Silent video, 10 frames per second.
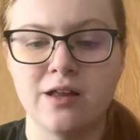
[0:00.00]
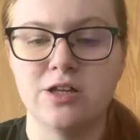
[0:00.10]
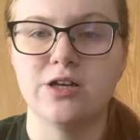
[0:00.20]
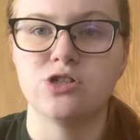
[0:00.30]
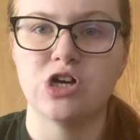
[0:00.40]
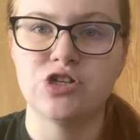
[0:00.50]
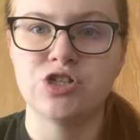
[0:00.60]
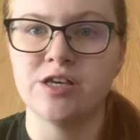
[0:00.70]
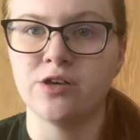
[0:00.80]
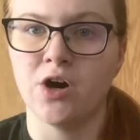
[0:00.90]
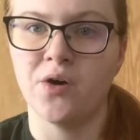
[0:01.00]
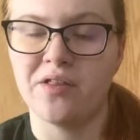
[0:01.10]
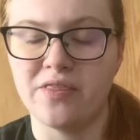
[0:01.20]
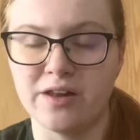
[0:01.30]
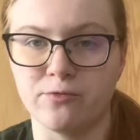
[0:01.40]
the judge can go
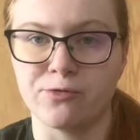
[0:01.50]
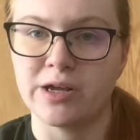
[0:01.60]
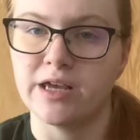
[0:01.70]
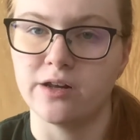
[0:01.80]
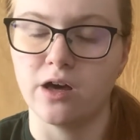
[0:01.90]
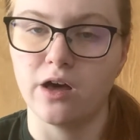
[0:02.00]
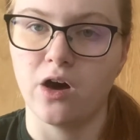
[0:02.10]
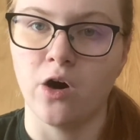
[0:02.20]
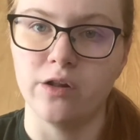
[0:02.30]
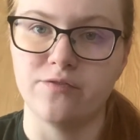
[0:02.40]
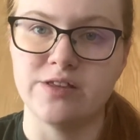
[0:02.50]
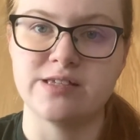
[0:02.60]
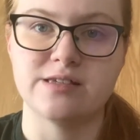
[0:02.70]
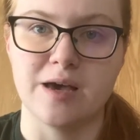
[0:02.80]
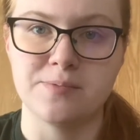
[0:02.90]
and then read all of the
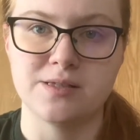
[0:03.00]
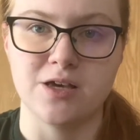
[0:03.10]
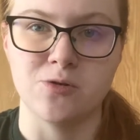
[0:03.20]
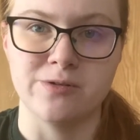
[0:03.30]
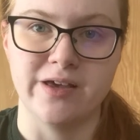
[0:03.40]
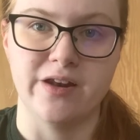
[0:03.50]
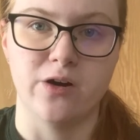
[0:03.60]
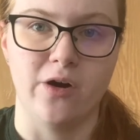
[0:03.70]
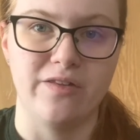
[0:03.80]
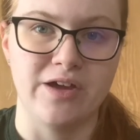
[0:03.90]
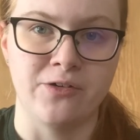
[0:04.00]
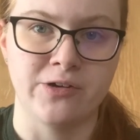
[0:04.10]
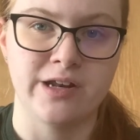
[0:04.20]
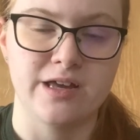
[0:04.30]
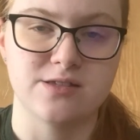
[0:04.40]
steps that you did and all the
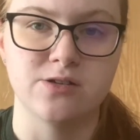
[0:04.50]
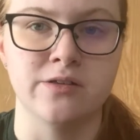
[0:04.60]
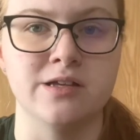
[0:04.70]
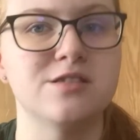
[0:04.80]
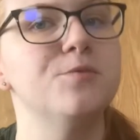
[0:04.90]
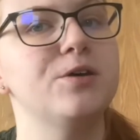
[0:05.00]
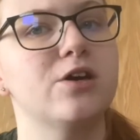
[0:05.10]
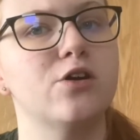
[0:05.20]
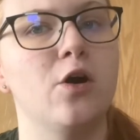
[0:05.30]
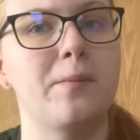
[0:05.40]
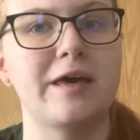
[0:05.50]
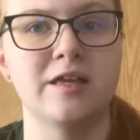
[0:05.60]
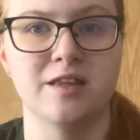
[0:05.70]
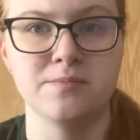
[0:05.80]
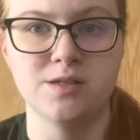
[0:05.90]
ingredients, so then someone can go make
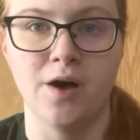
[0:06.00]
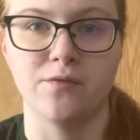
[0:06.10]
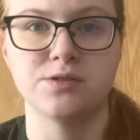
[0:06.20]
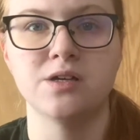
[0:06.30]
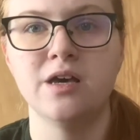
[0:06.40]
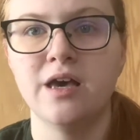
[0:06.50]
it themselves.